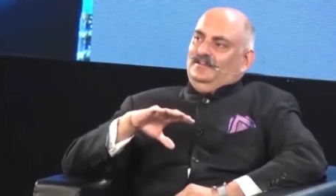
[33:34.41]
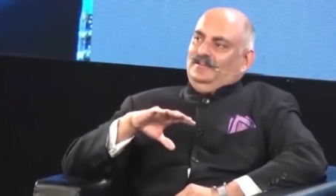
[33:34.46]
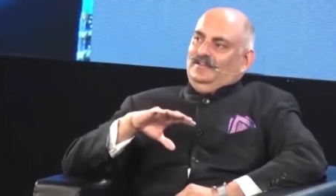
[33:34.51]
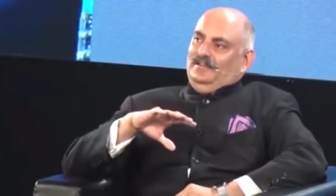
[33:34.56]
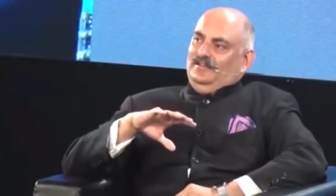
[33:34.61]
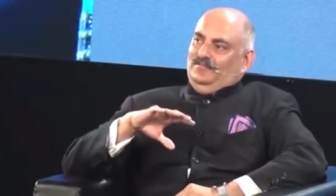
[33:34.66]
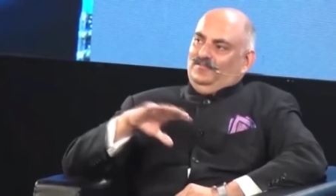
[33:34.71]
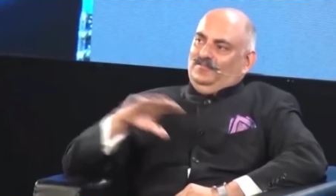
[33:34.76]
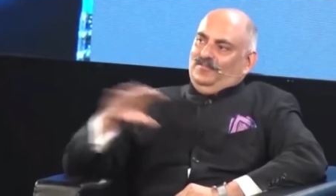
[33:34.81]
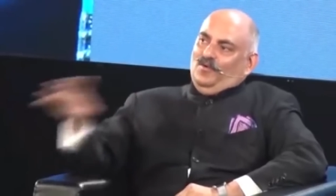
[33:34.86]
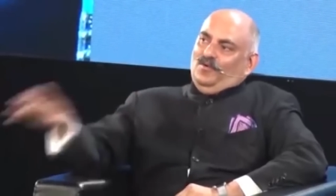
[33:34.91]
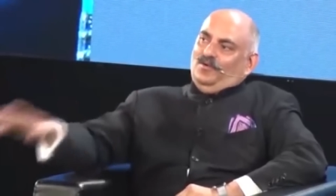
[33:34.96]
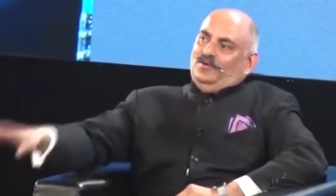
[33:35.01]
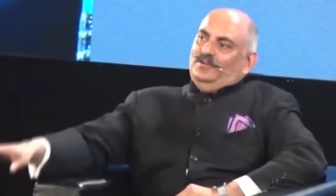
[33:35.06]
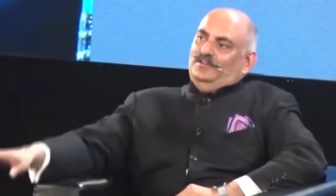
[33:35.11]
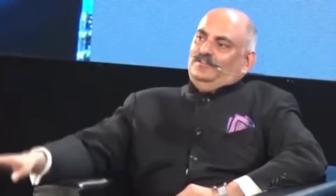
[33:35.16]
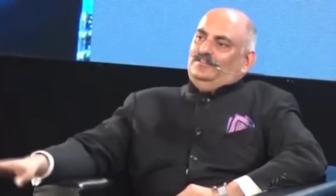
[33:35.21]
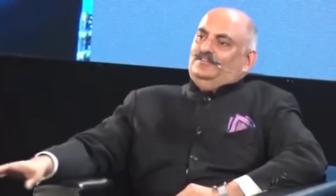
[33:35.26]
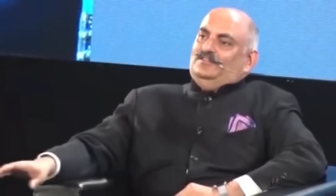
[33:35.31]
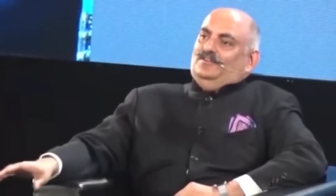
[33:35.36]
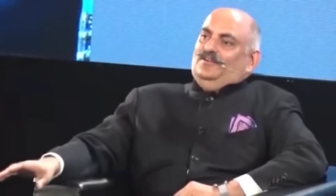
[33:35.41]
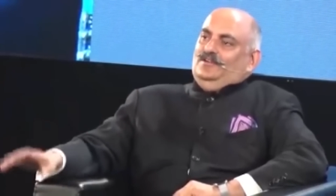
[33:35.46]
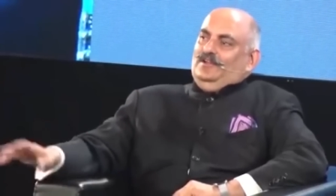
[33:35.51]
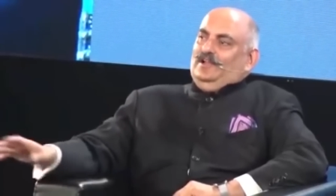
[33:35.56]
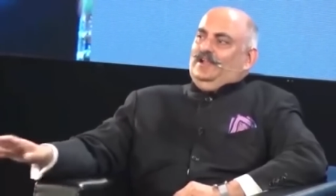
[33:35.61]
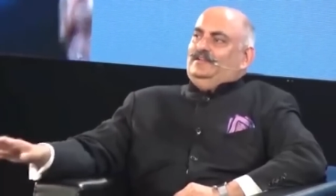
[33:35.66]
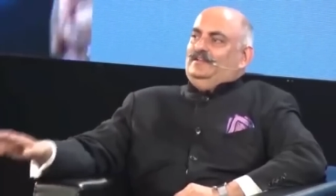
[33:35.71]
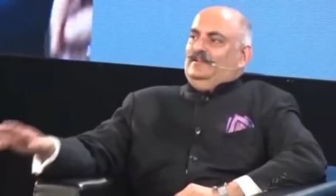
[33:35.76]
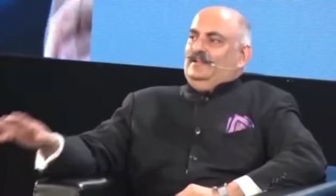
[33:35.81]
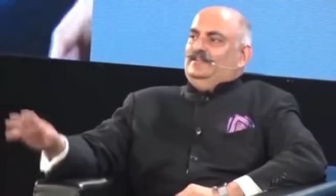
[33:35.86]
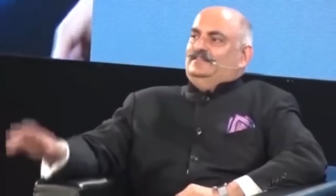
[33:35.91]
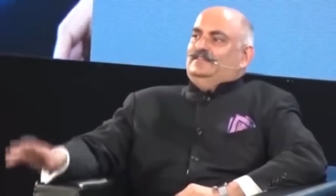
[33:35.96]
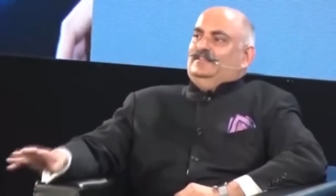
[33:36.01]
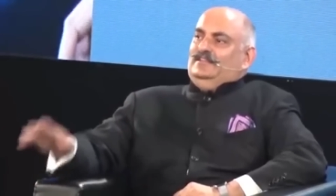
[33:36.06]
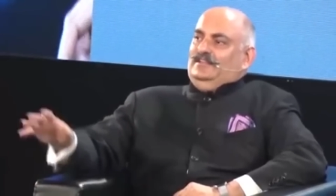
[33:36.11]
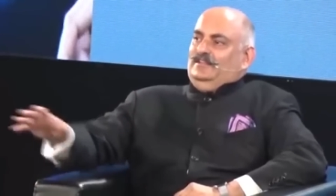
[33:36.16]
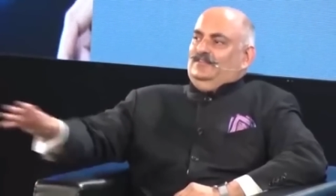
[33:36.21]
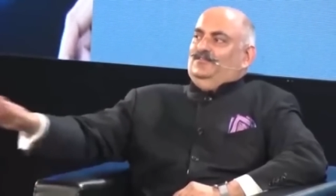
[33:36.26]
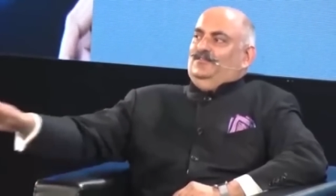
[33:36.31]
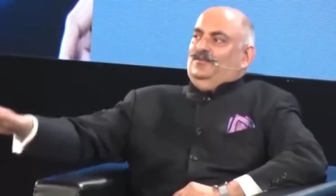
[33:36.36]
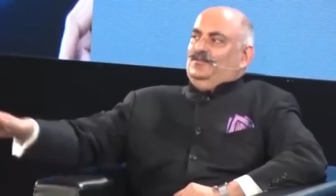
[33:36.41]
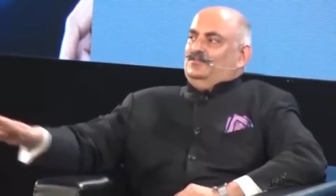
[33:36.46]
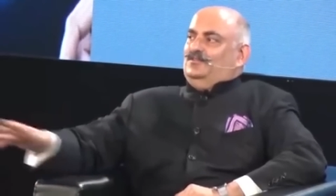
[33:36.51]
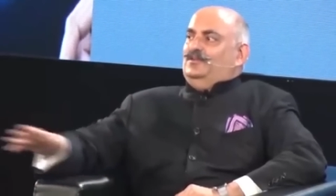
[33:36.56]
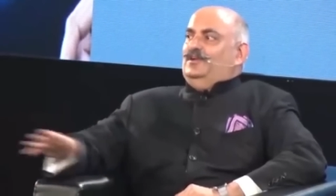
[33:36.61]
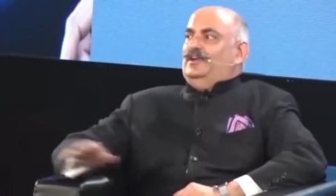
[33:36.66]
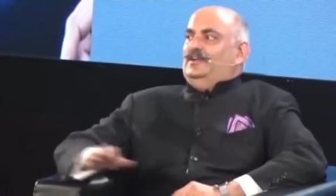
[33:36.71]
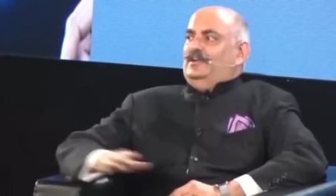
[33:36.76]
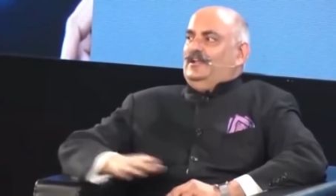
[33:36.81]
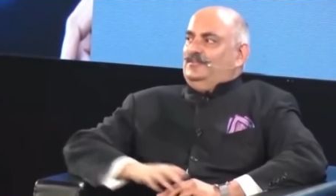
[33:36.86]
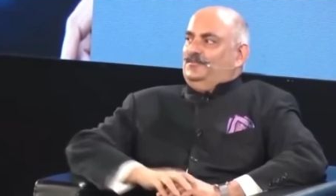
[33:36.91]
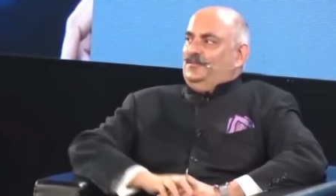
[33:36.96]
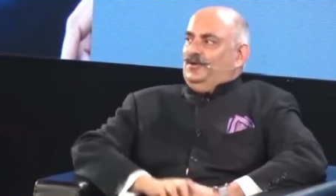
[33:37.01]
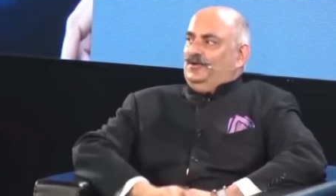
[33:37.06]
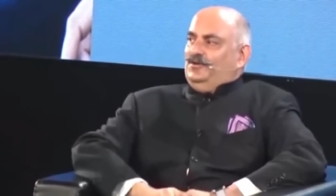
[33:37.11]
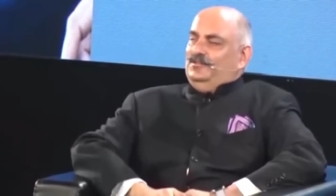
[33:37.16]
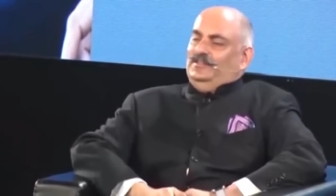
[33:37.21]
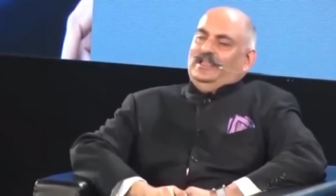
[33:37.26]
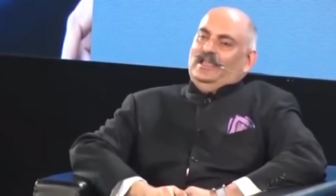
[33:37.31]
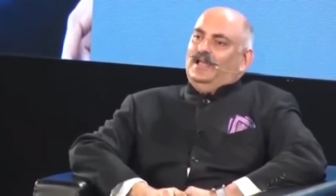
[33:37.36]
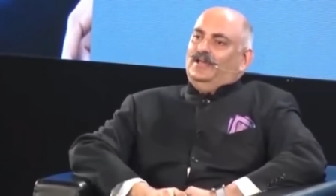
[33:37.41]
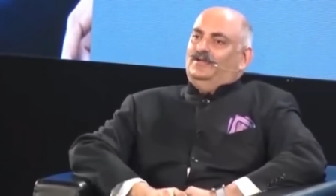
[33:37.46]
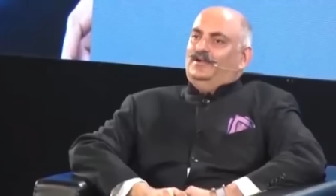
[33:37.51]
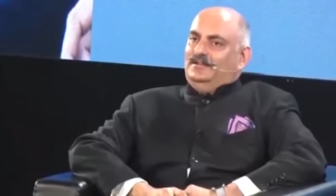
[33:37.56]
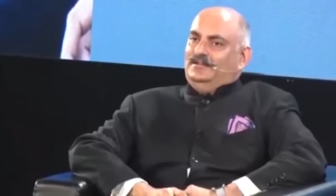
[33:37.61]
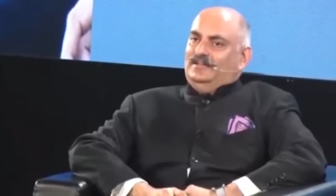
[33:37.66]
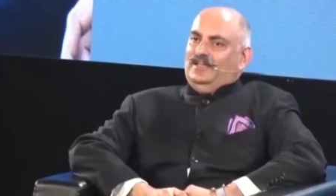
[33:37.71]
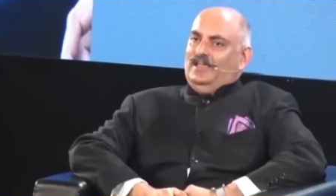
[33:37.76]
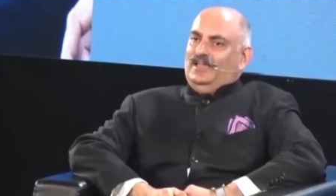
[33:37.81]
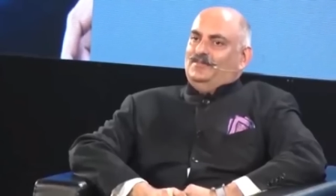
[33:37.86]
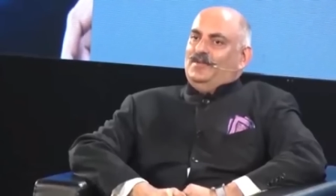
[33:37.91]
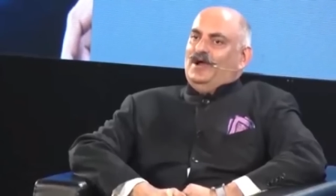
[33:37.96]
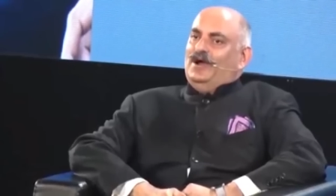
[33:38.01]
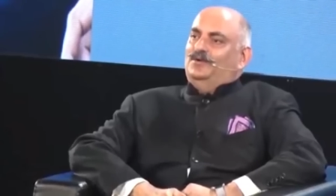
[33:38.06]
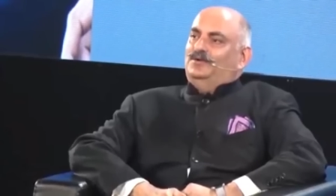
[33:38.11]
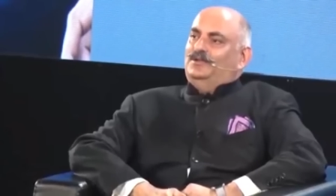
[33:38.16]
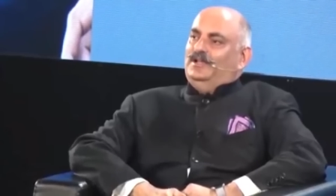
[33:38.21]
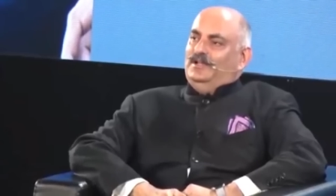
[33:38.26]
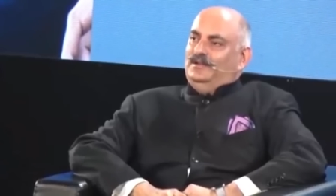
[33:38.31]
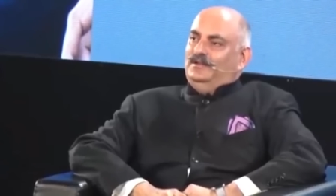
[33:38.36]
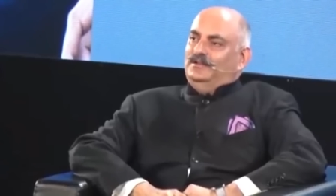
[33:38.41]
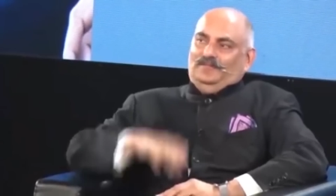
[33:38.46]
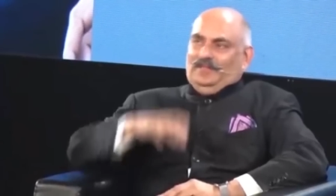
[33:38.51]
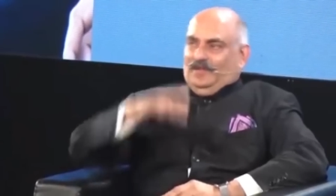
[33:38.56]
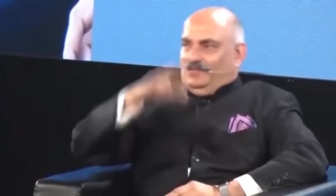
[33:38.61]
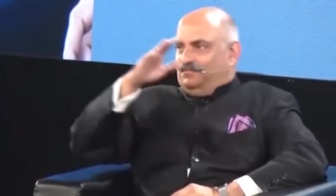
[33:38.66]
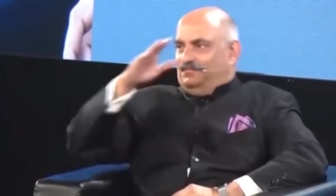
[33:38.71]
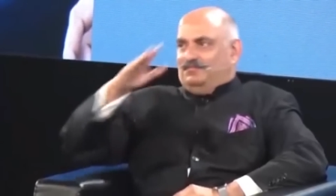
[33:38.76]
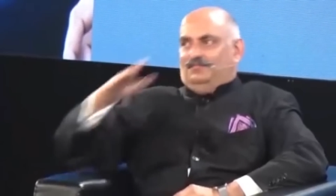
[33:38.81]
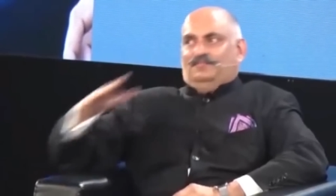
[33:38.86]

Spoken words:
he focused on net nets. I think he focused on net nets because the era it came out in, they